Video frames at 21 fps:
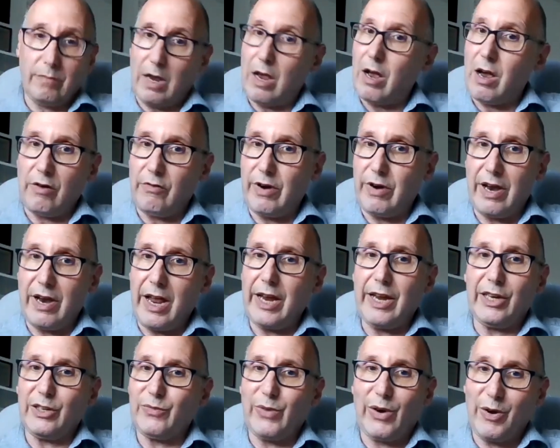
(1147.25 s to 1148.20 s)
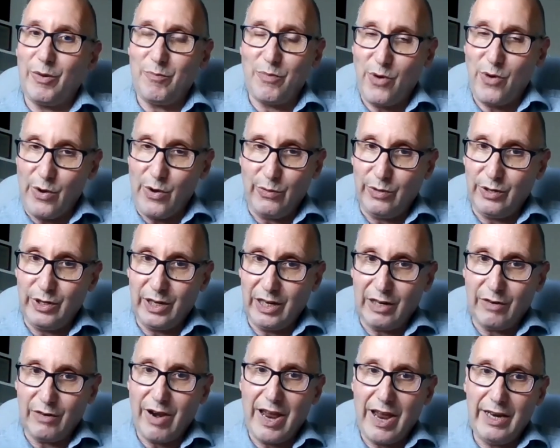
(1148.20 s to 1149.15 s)
RNA is very prone to
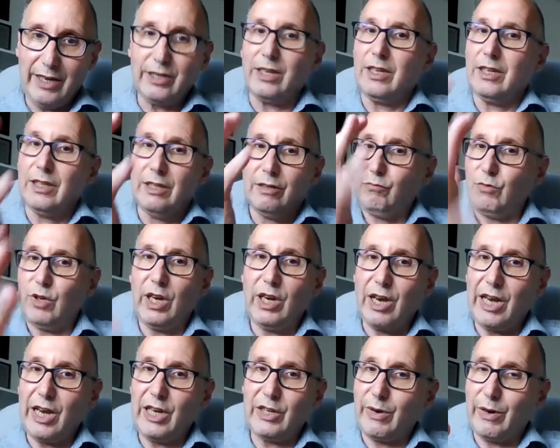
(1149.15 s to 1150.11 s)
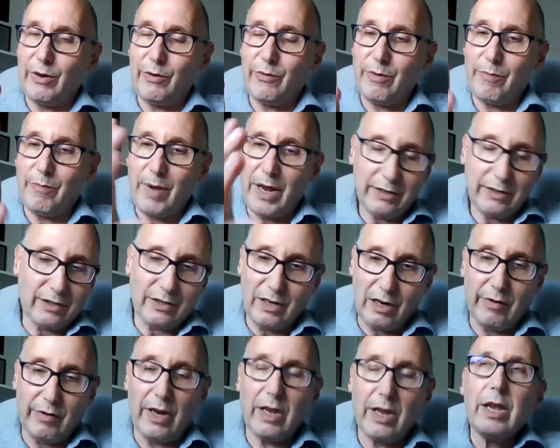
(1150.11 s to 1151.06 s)
degrade, DNA is very robust,
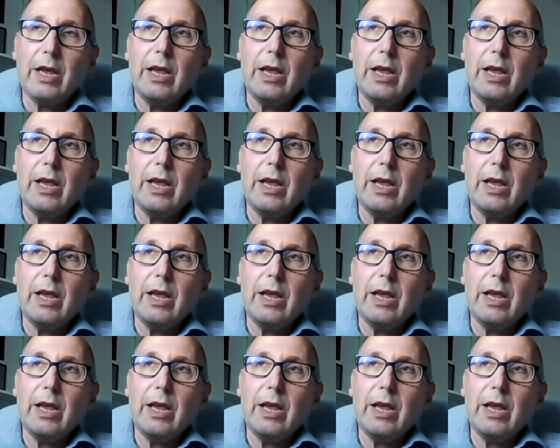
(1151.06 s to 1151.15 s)
RNA,